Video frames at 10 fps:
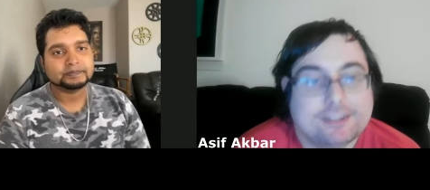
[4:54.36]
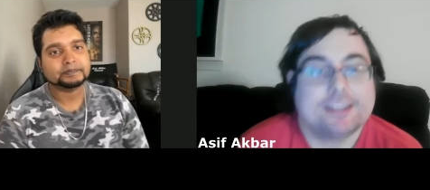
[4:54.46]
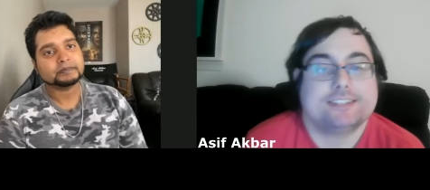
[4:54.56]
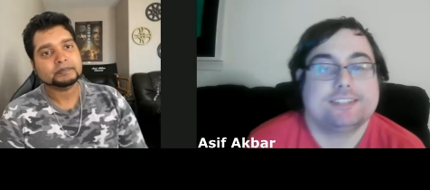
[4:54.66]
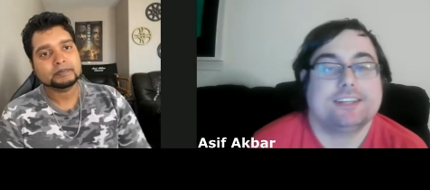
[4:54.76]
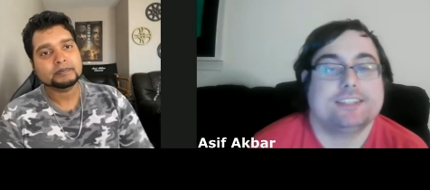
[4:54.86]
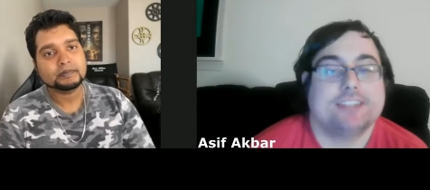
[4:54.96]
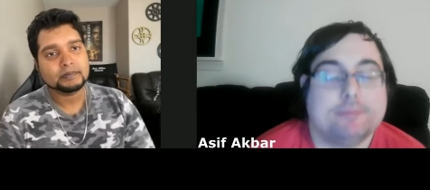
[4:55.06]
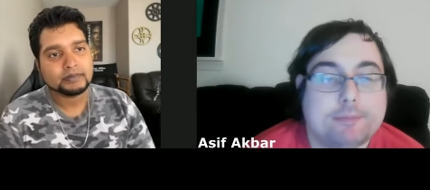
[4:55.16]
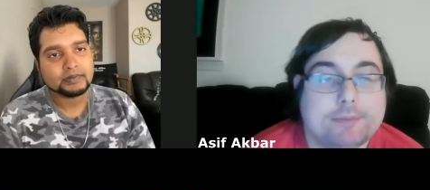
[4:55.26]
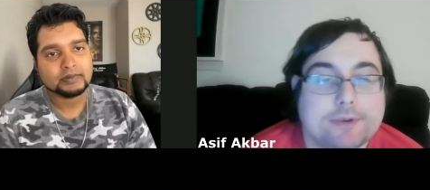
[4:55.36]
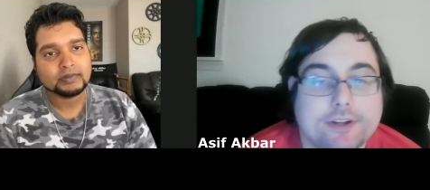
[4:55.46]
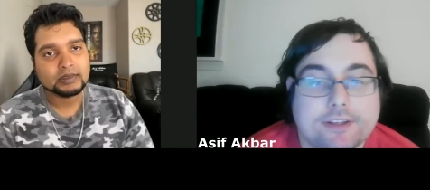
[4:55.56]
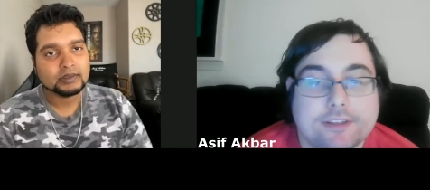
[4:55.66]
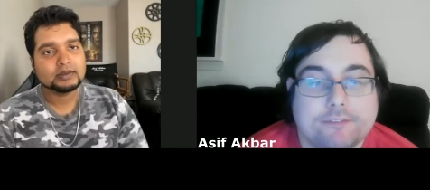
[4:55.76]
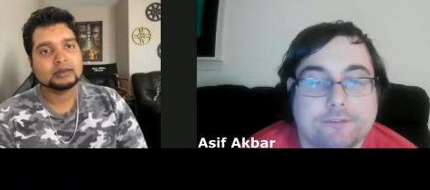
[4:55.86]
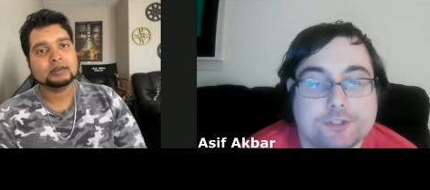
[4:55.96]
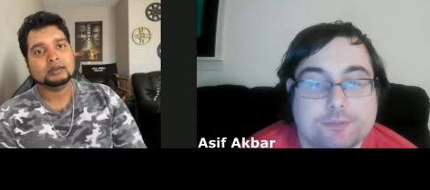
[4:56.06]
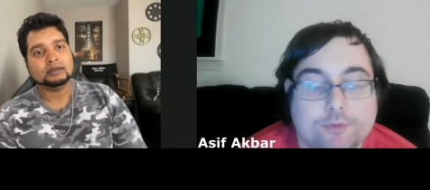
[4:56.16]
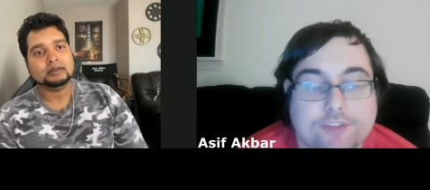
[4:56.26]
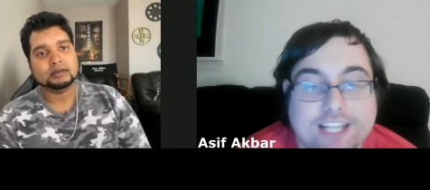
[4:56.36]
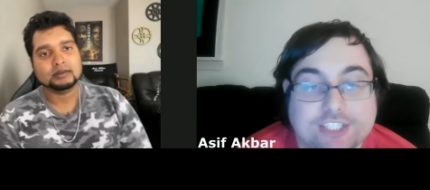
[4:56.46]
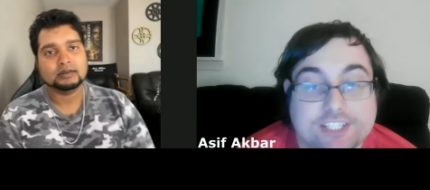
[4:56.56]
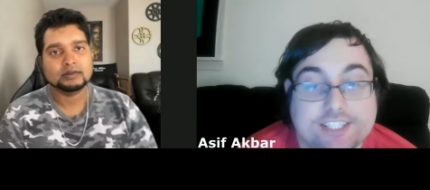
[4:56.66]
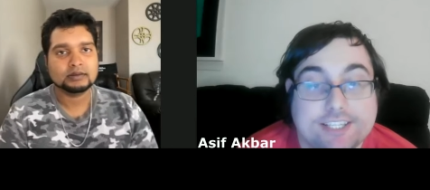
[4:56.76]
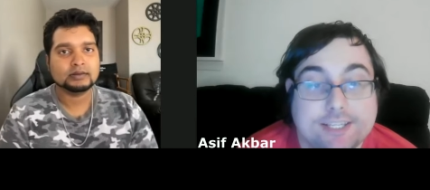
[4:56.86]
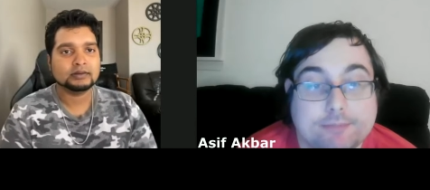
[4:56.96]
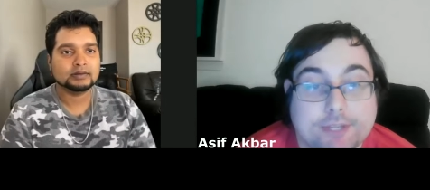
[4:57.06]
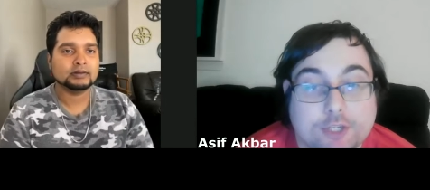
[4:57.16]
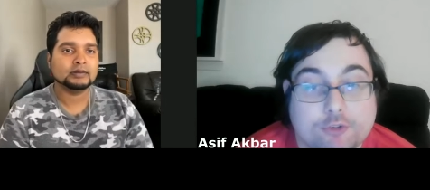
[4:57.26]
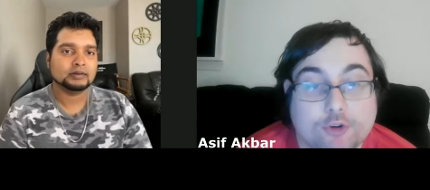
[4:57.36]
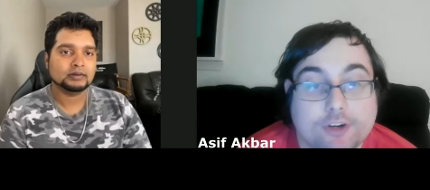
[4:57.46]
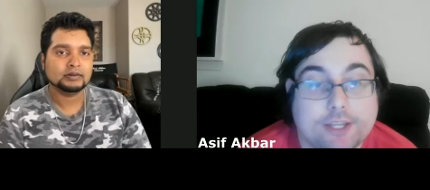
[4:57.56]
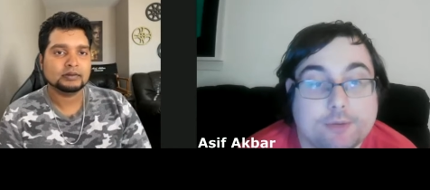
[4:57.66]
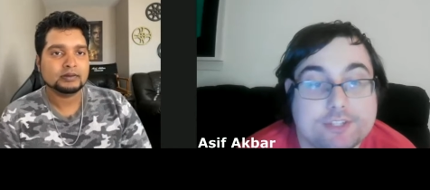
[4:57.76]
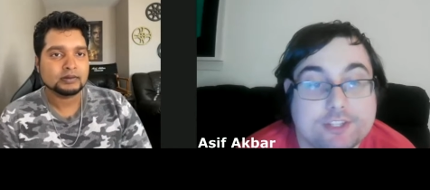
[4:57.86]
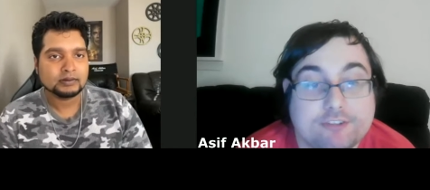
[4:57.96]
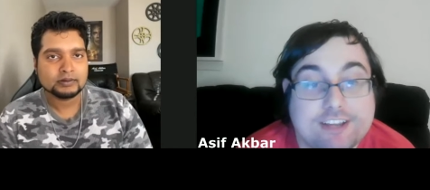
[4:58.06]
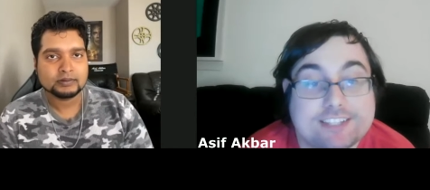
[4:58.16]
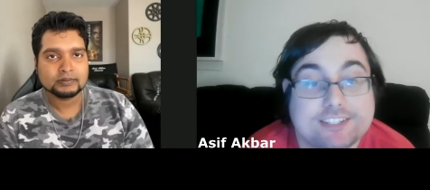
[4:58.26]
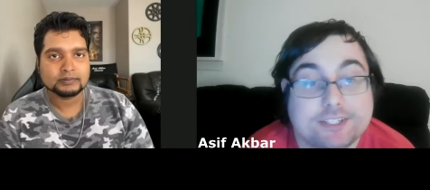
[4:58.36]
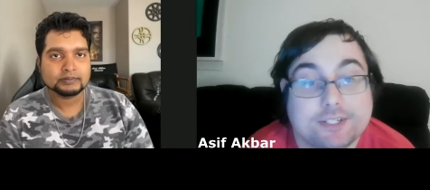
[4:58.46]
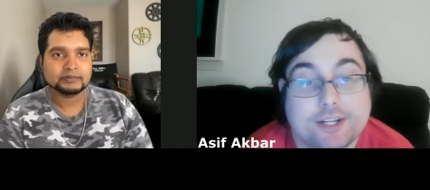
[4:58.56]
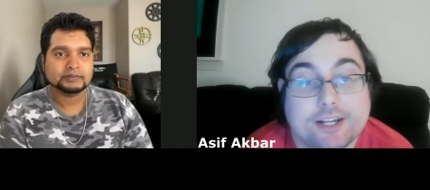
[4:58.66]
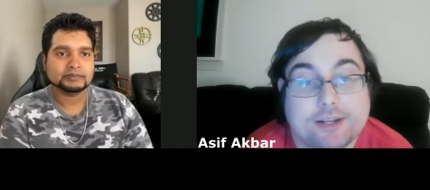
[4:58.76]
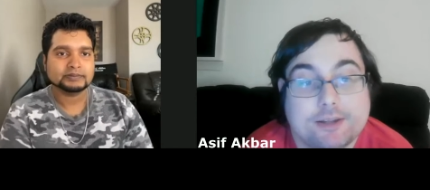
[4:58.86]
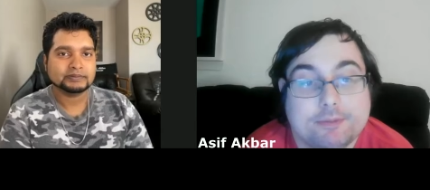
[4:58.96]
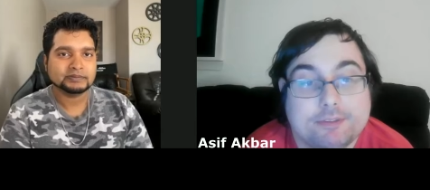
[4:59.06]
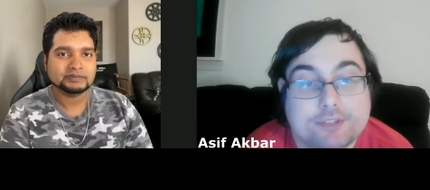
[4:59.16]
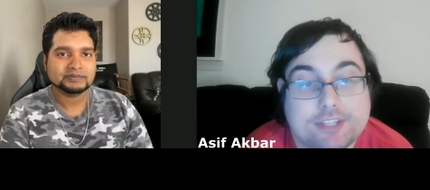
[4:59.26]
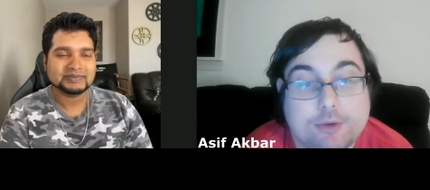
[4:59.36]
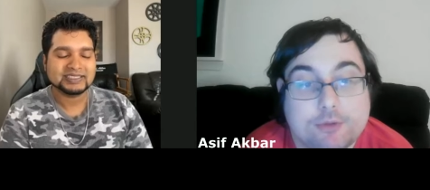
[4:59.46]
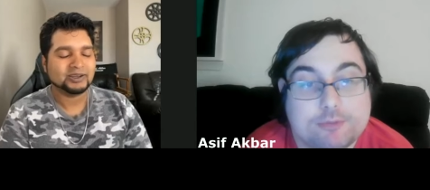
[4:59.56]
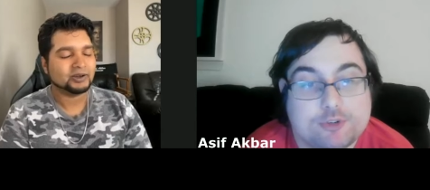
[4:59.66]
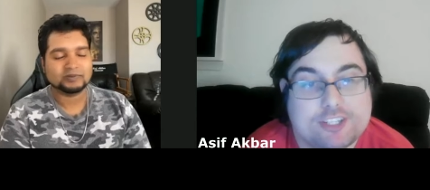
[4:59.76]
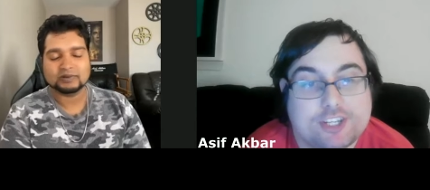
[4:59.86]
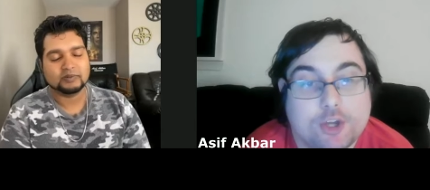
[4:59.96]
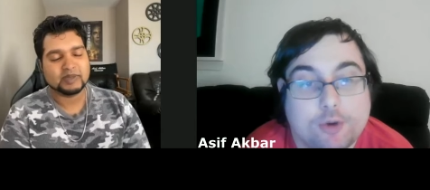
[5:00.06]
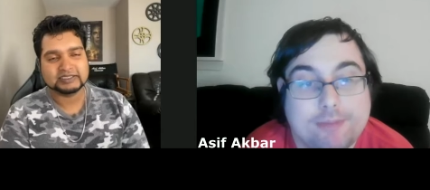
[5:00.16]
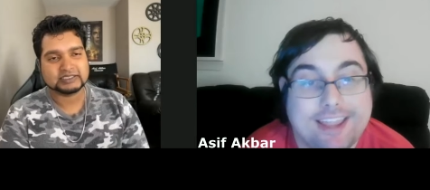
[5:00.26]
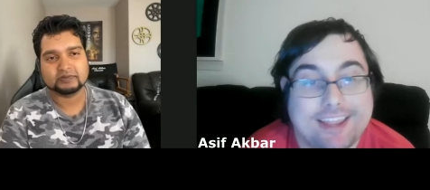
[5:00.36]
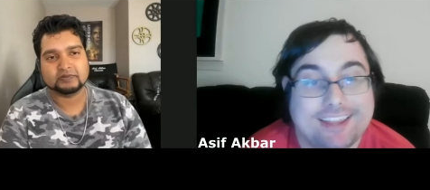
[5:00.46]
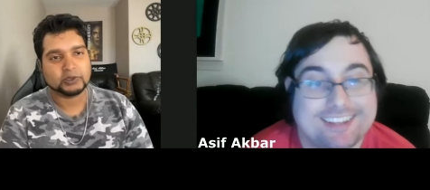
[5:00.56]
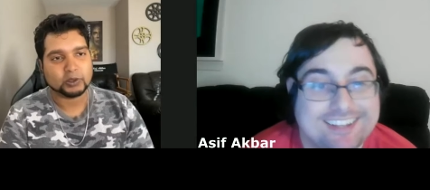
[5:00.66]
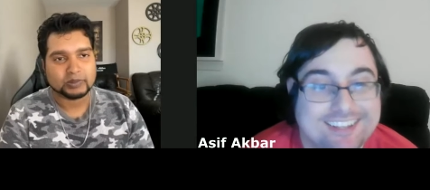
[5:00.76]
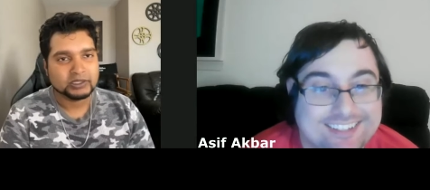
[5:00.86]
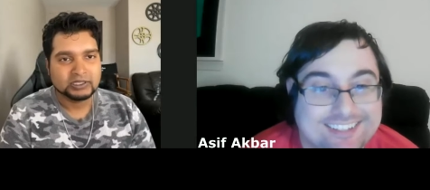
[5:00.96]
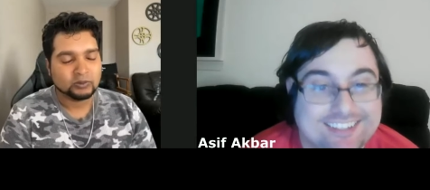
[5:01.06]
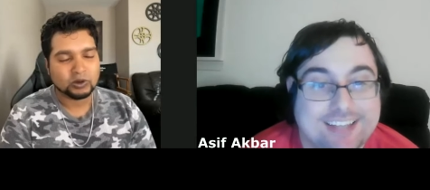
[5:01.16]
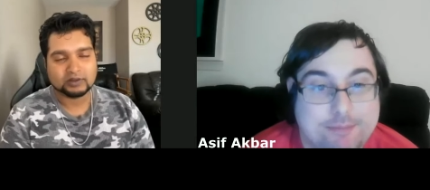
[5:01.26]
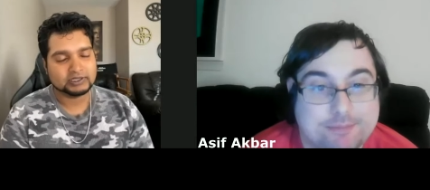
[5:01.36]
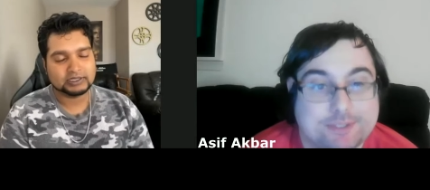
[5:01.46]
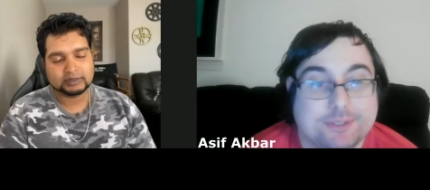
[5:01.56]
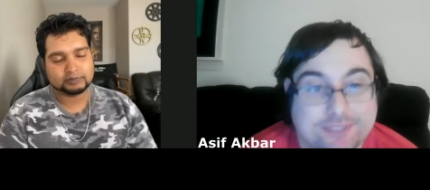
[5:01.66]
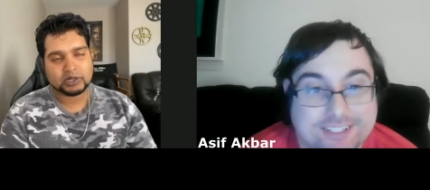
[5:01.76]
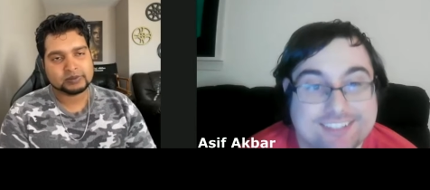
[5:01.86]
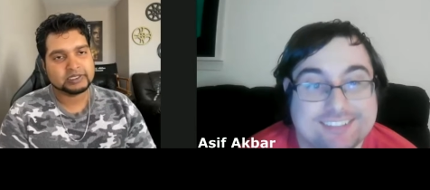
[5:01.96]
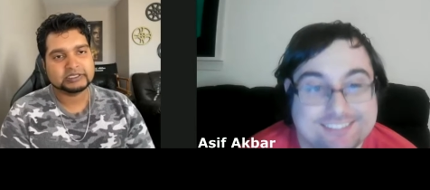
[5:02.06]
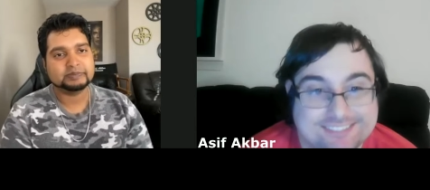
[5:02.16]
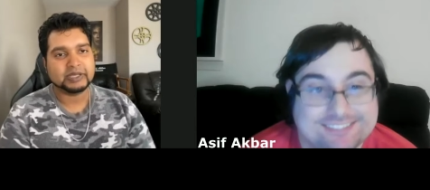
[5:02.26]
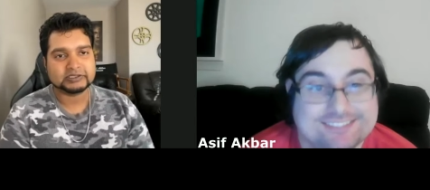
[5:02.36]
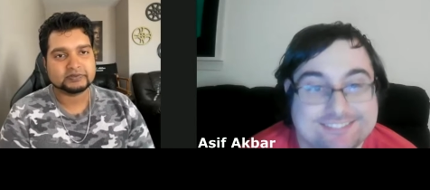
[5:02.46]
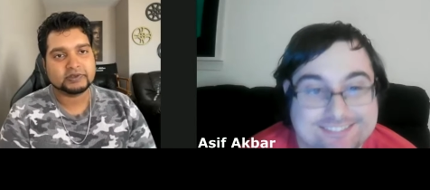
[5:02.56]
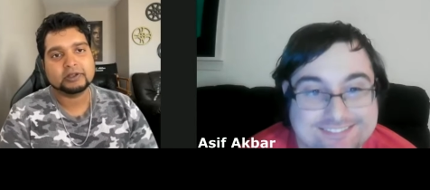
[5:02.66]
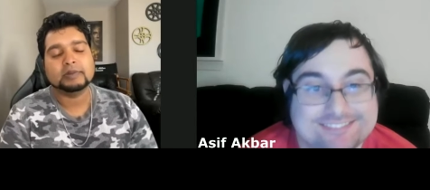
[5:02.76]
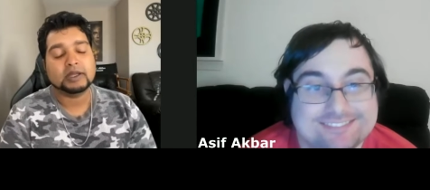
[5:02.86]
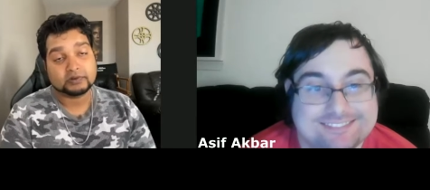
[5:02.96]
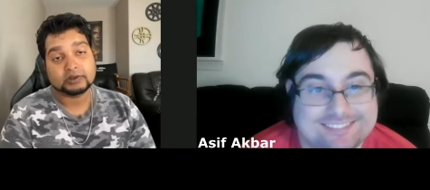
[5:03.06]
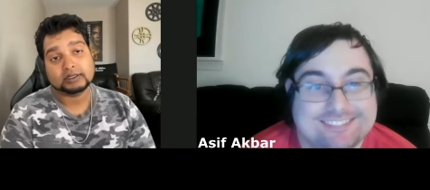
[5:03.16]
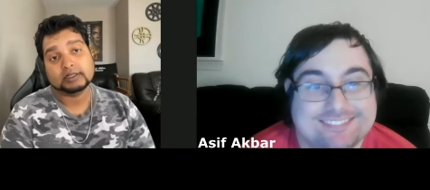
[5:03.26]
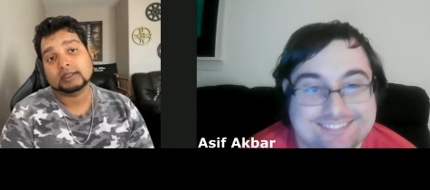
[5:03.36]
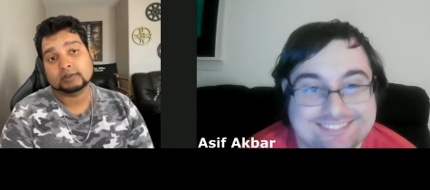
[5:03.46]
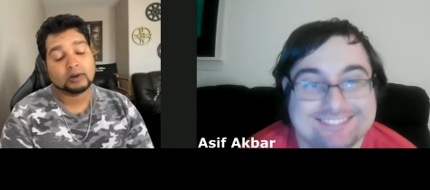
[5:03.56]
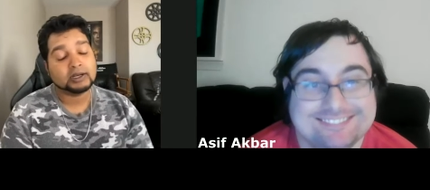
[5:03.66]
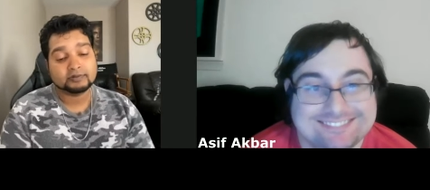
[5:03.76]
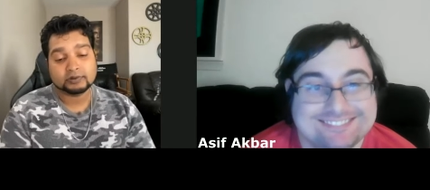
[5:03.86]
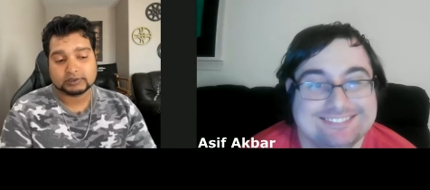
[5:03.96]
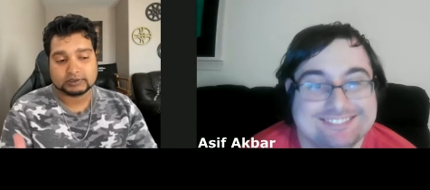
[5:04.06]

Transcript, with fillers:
Speaker 1: Nice, nice. I remember the first movie I actually seen Mickey Rourke in was The Wrestler. I believe he was in that with
Speaker 2: Marissa. Amazing film. One of the probably his best film ever, and rightfully